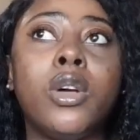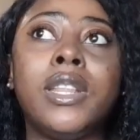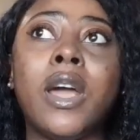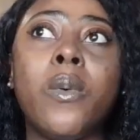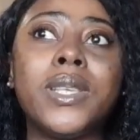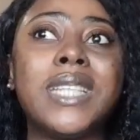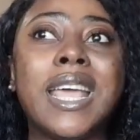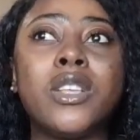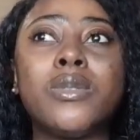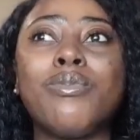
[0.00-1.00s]
They're always
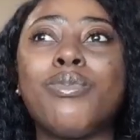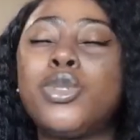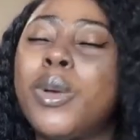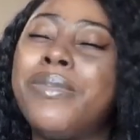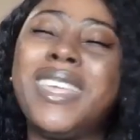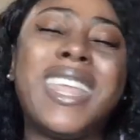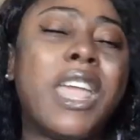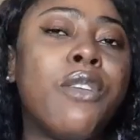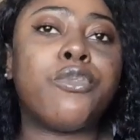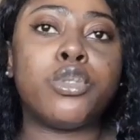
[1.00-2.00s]
like something
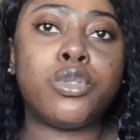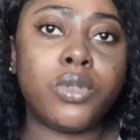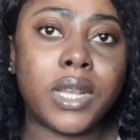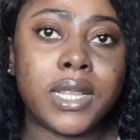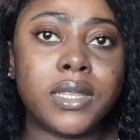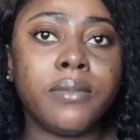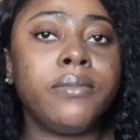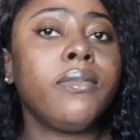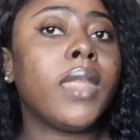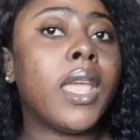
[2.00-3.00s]
for students.
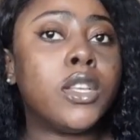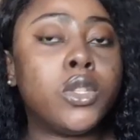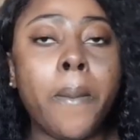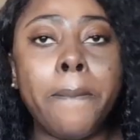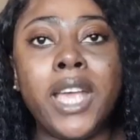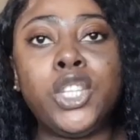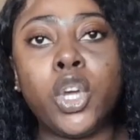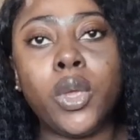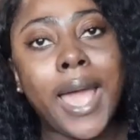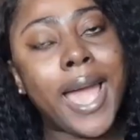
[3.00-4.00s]
So make
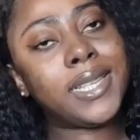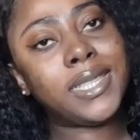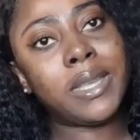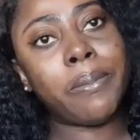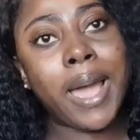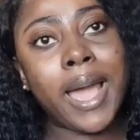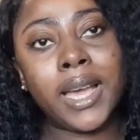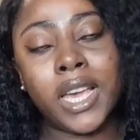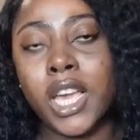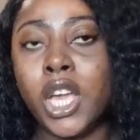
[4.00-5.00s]
sure you ask the
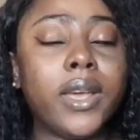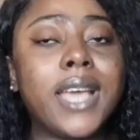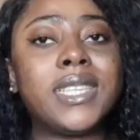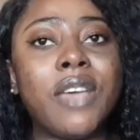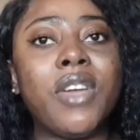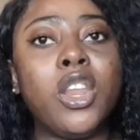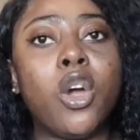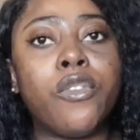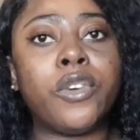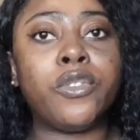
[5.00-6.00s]
bank, do you guys have any
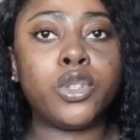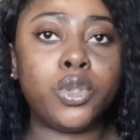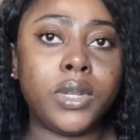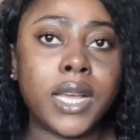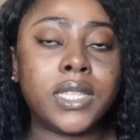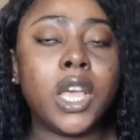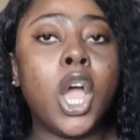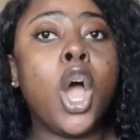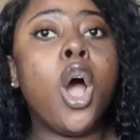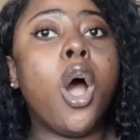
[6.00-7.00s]
offer for students?
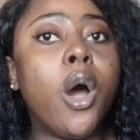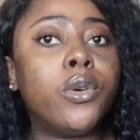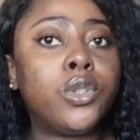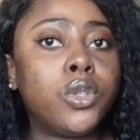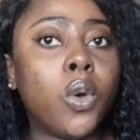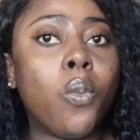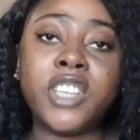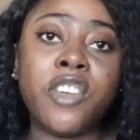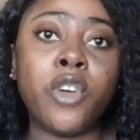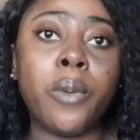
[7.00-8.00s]
Also,
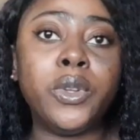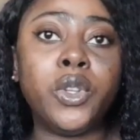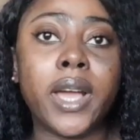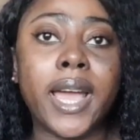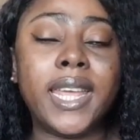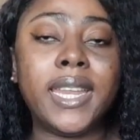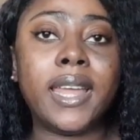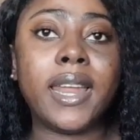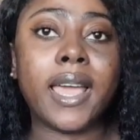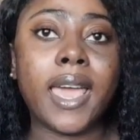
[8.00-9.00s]
after you've opened your
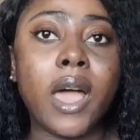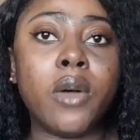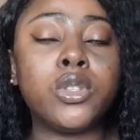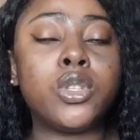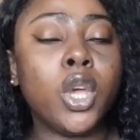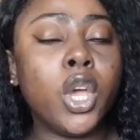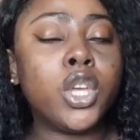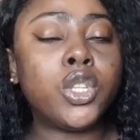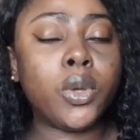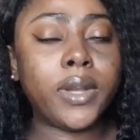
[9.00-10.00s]
Canadian account,
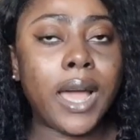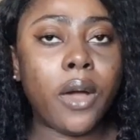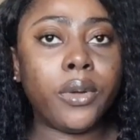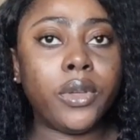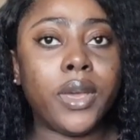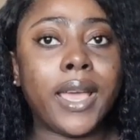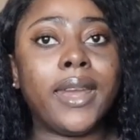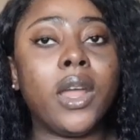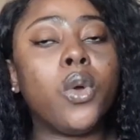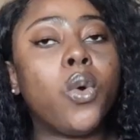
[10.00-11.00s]
so now you
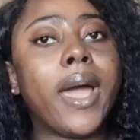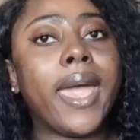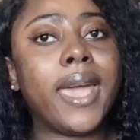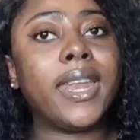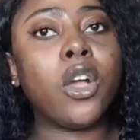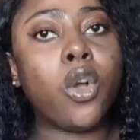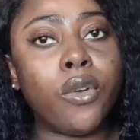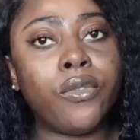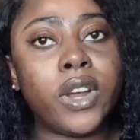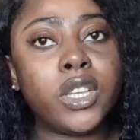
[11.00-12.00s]
can now go ahead and
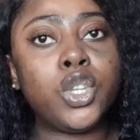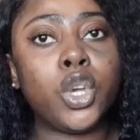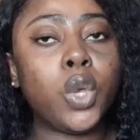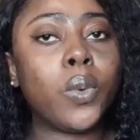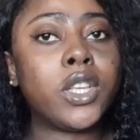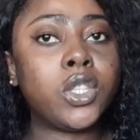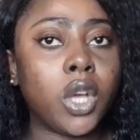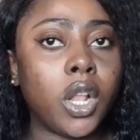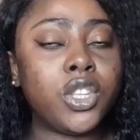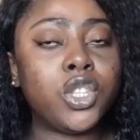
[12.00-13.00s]
convert your US
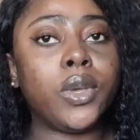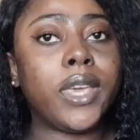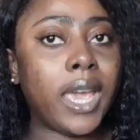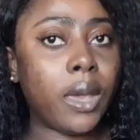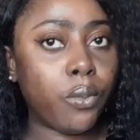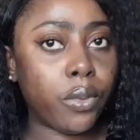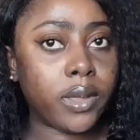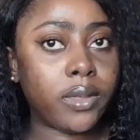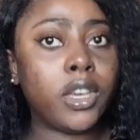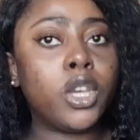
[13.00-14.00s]
dollars you came
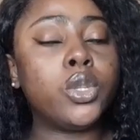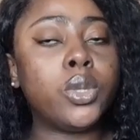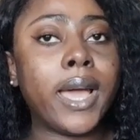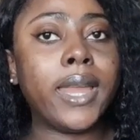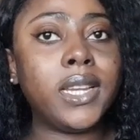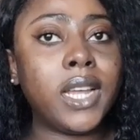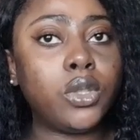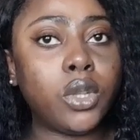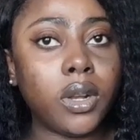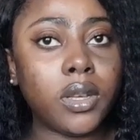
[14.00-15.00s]
with to
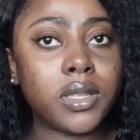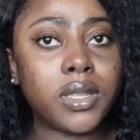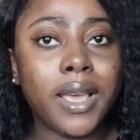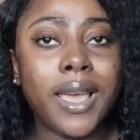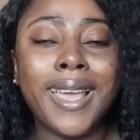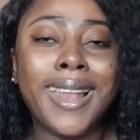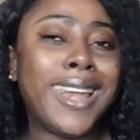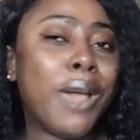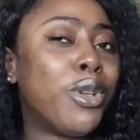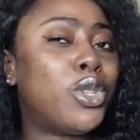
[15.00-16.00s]
Canadian dollars.
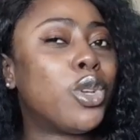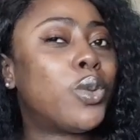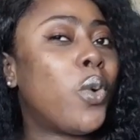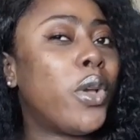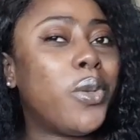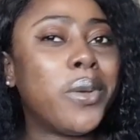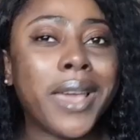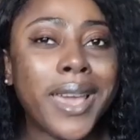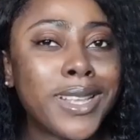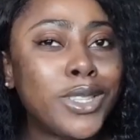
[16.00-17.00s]
Let me just warn you
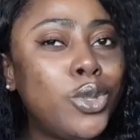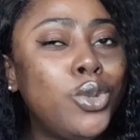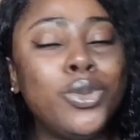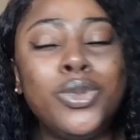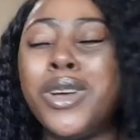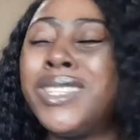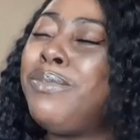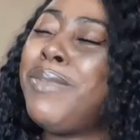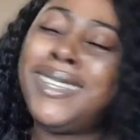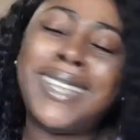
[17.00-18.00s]
guys, do
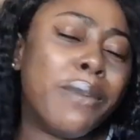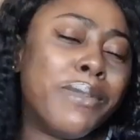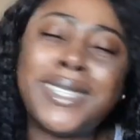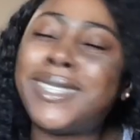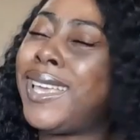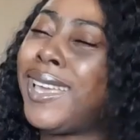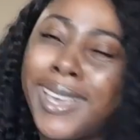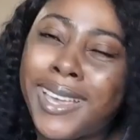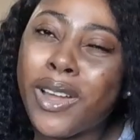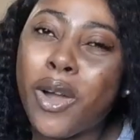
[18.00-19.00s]
not make that
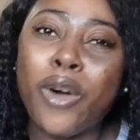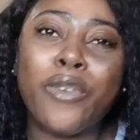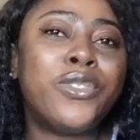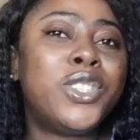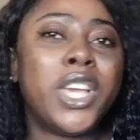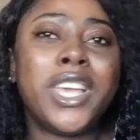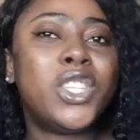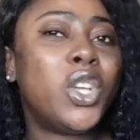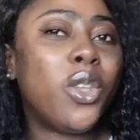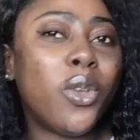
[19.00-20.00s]
mistake of
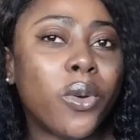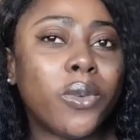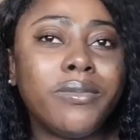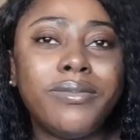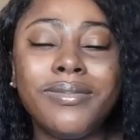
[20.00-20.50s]
changing your